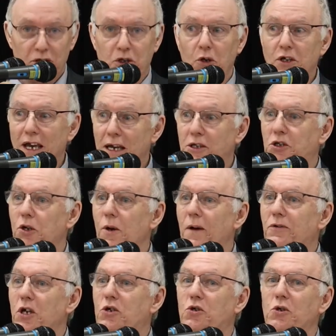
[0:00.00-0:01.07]
So, yes, you
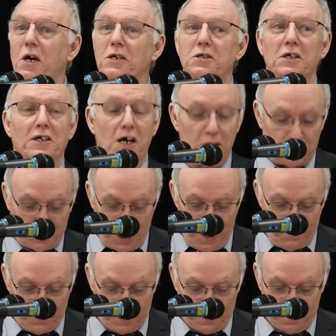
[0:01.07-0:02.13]
have to trust in our
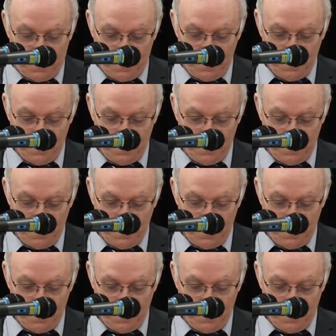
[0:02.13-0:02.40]
Savior.